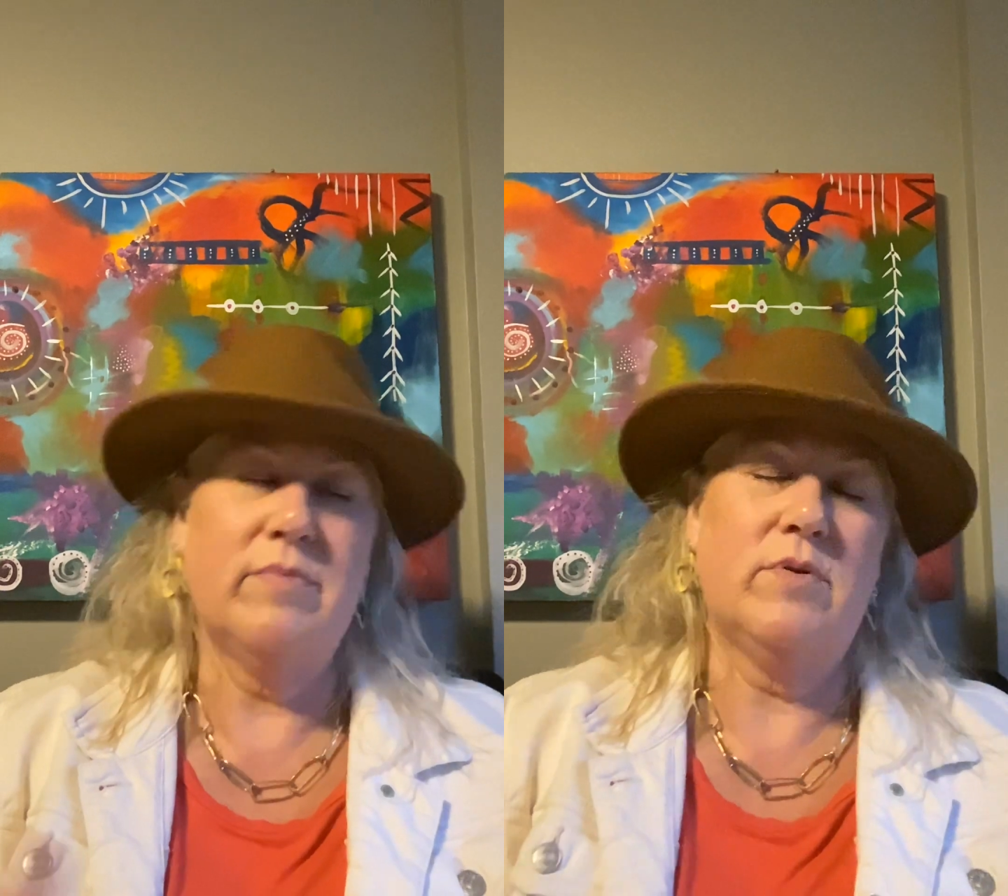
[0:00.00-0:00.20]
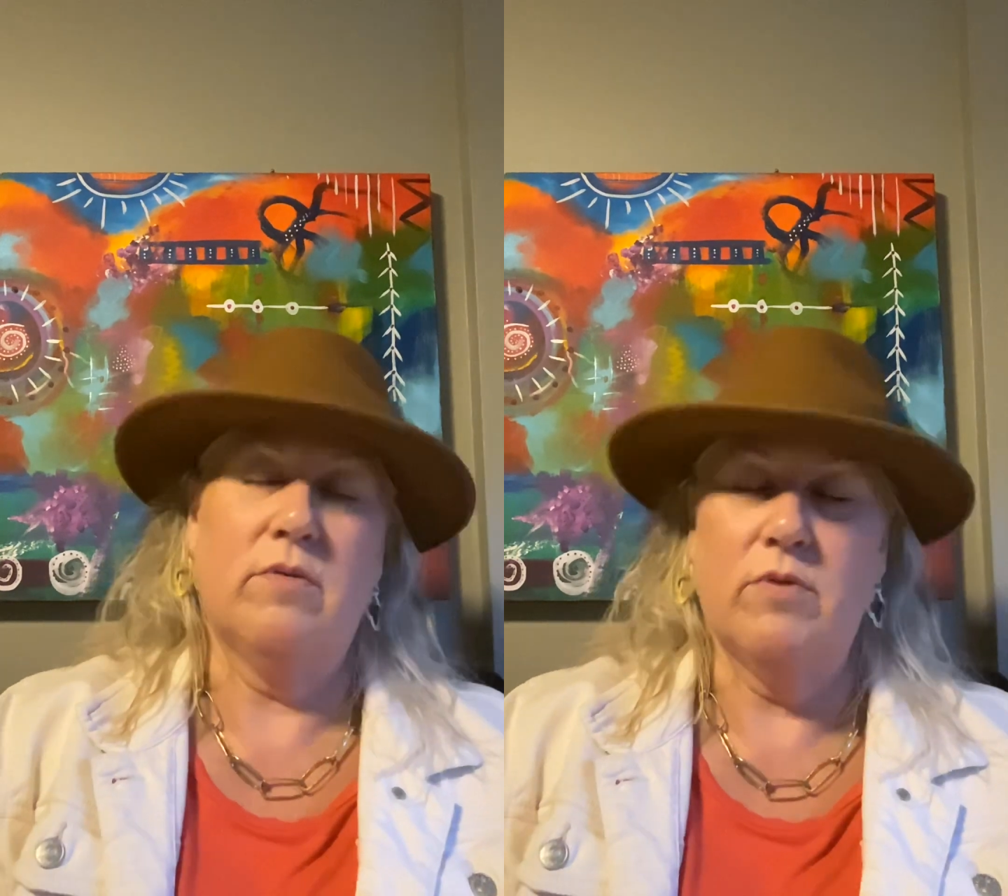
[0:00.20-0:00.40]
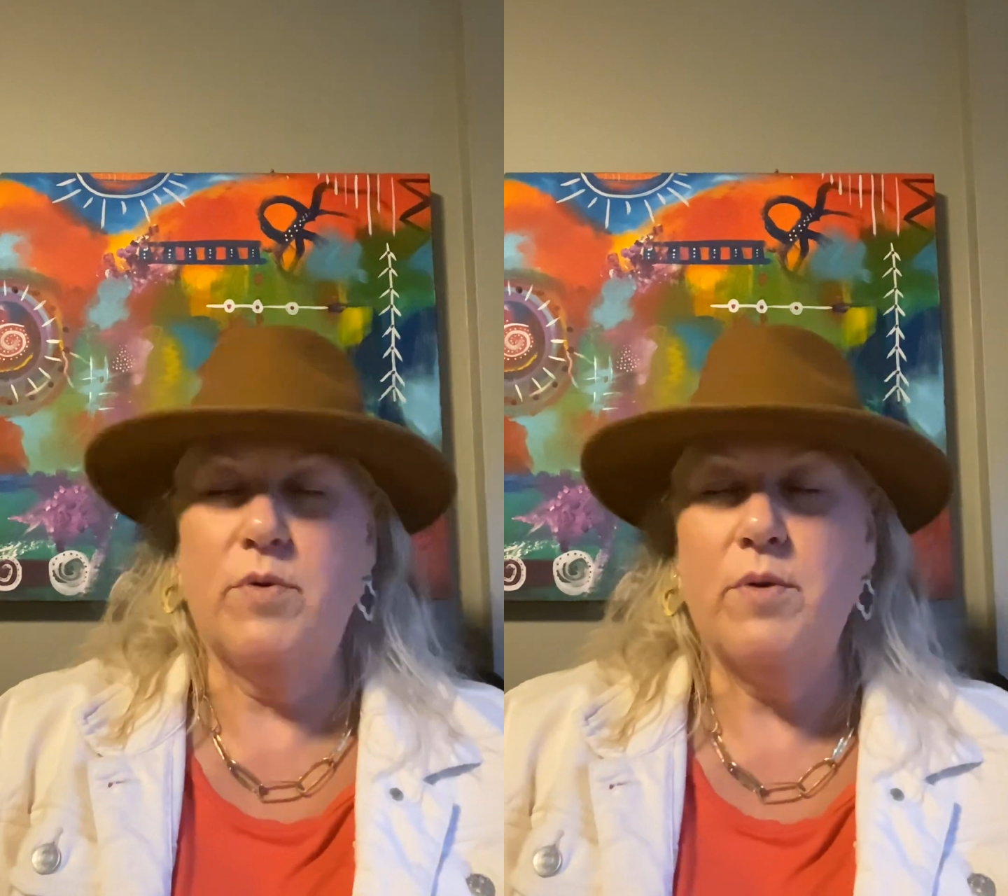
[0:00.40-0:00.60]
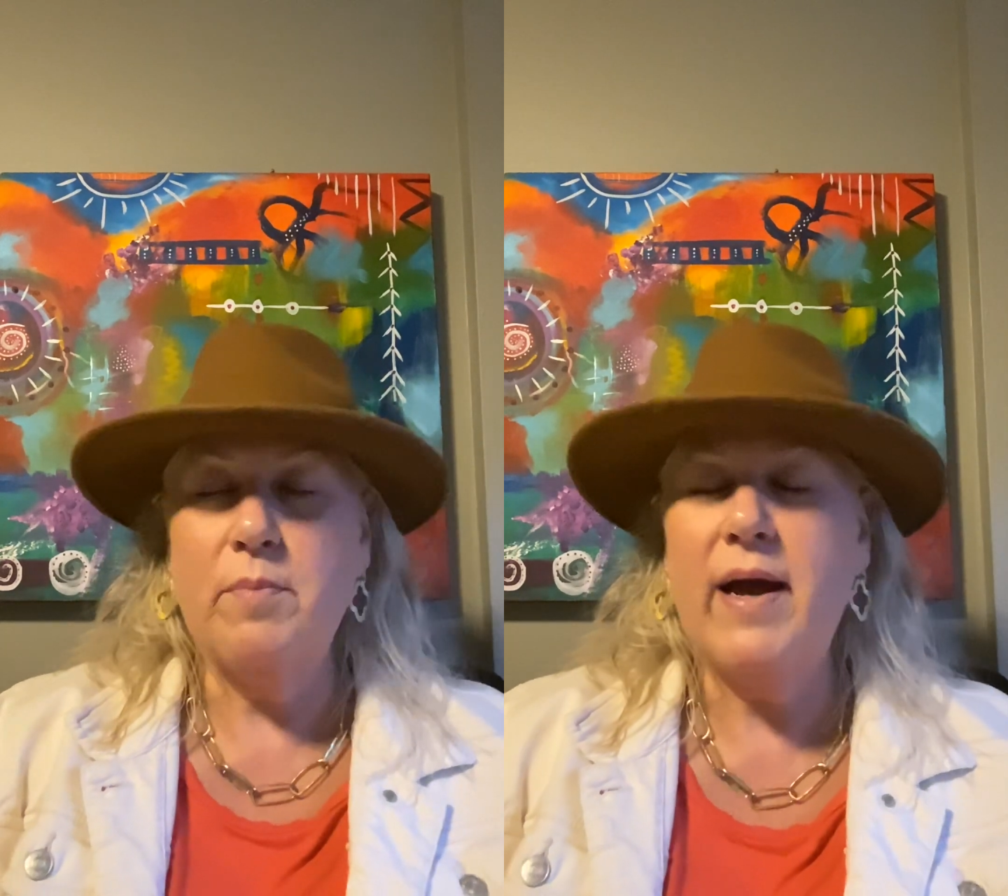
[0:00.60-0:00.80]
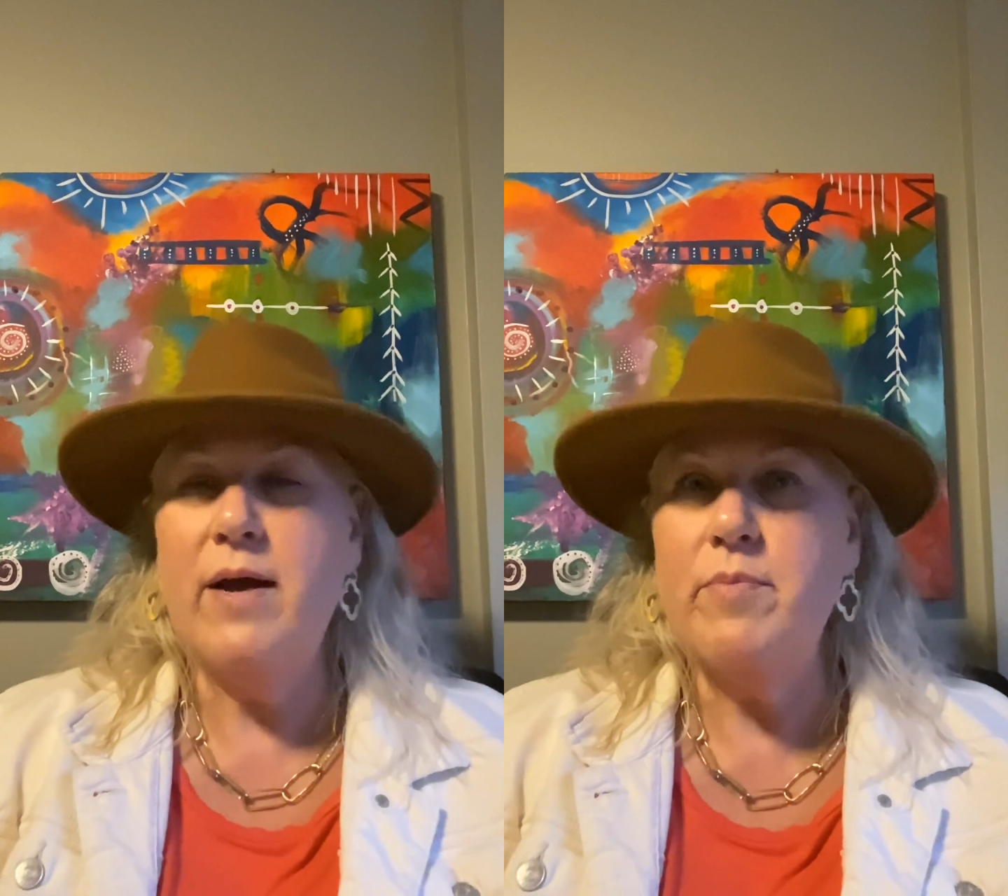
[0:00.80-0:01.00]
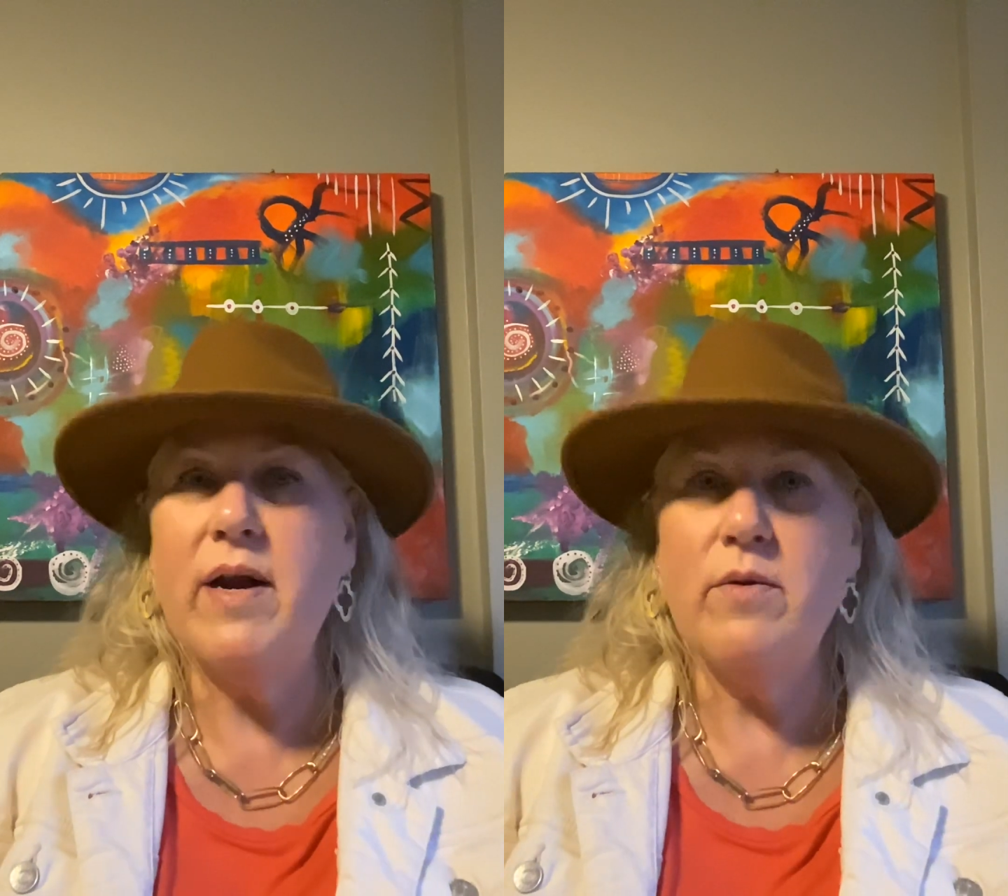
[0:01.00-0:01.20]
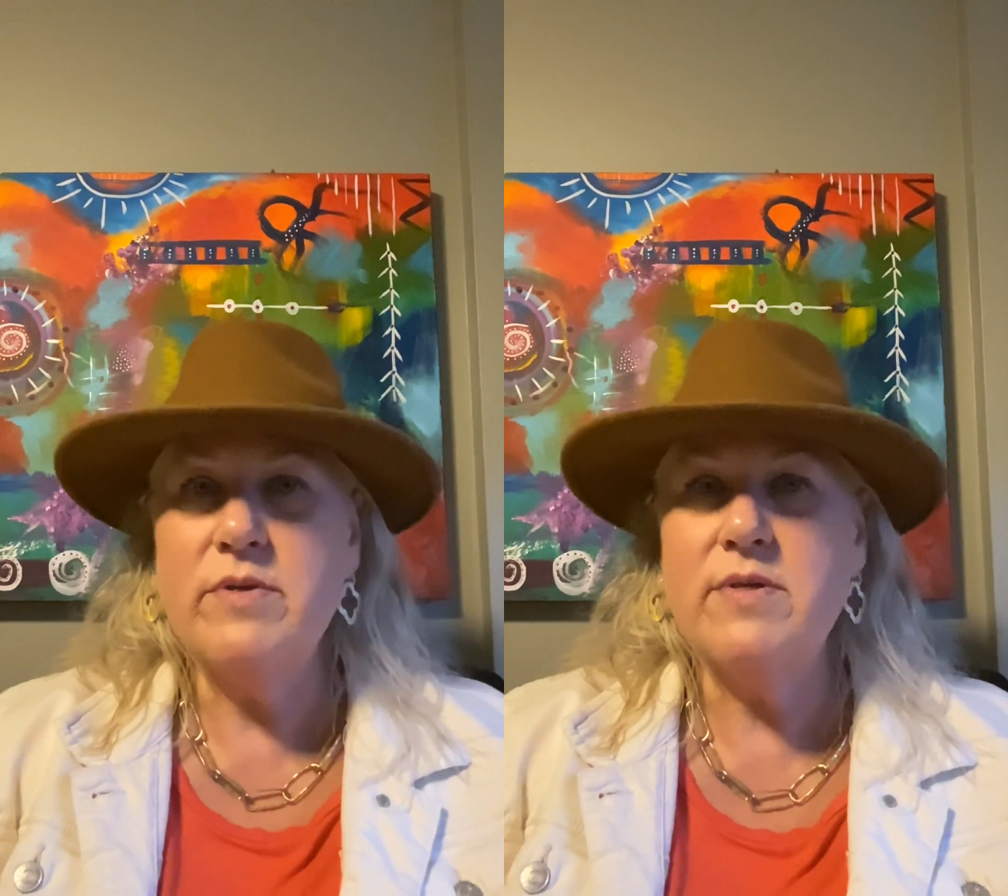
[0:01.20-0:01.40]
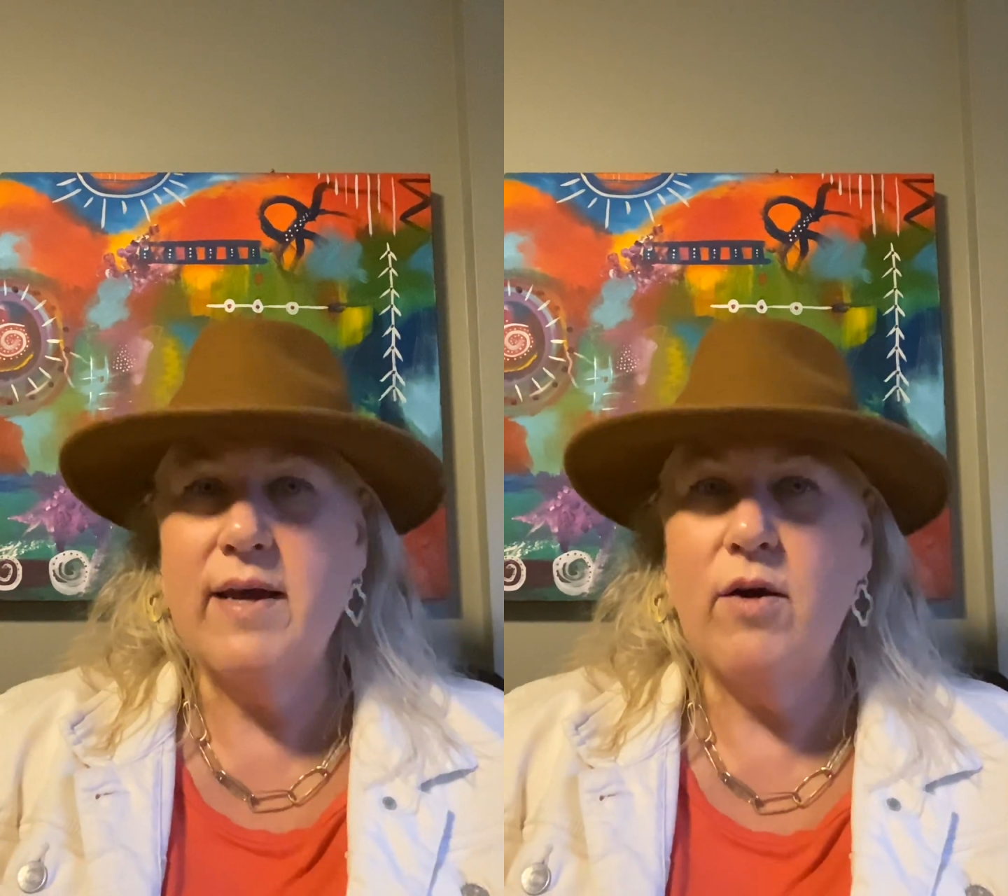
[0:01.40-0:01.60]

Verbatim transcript: don't know where to buy it, but I would say,